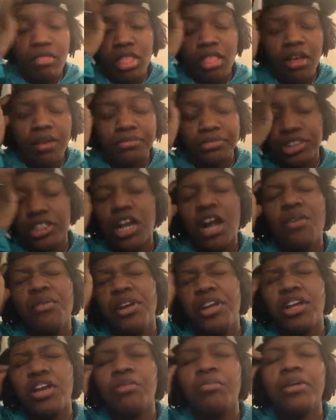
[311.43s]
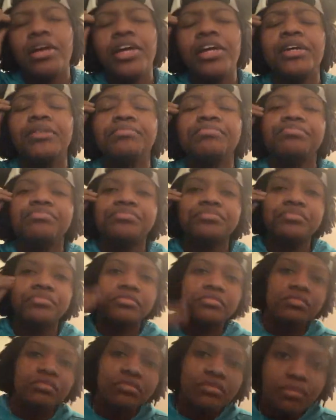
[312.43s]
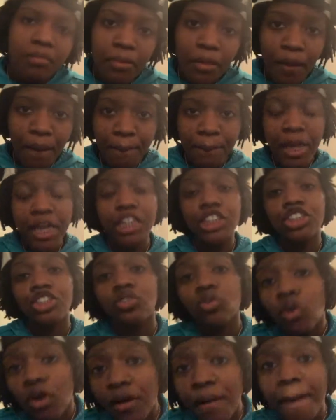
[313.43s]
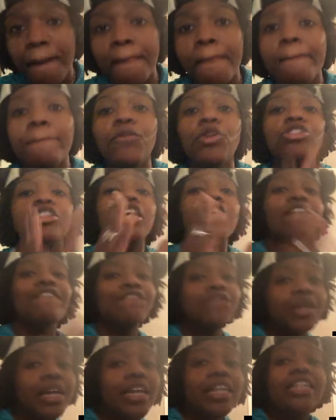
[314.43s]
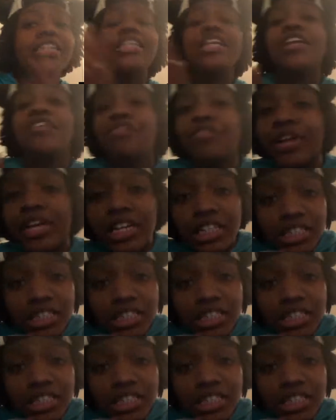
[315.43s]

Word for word: But y'all already know, man. Make sure you tell a friend and tell a friend and